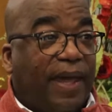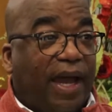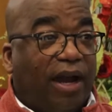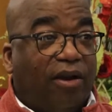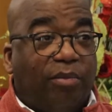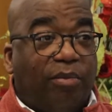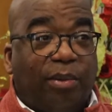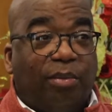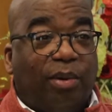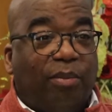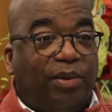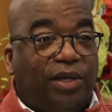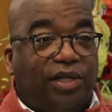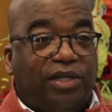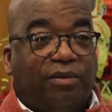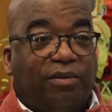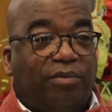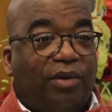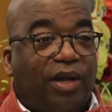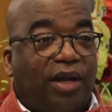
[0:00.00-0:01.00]
I remember
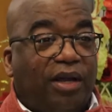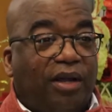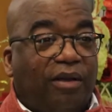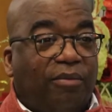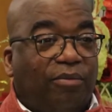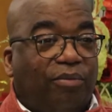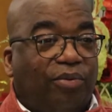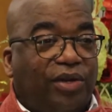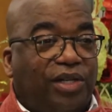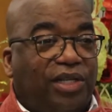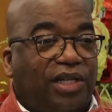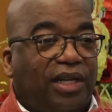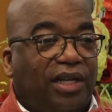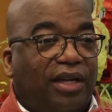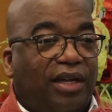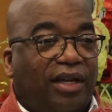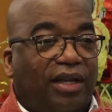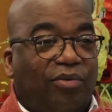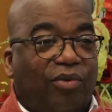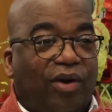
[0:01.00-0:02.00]
Bishop preaching
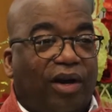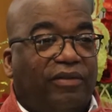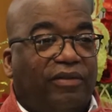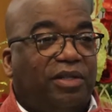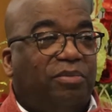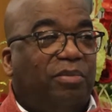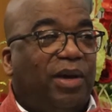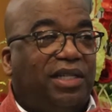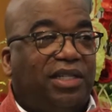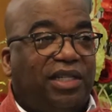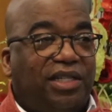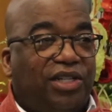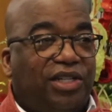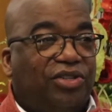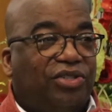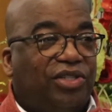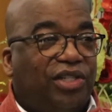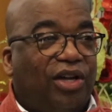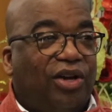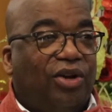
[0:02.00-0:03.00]
in one of his messages
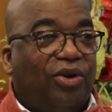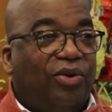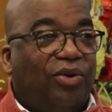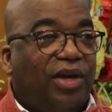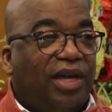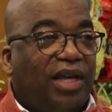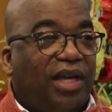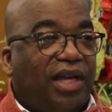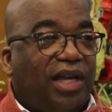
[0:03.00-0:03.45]
years ago.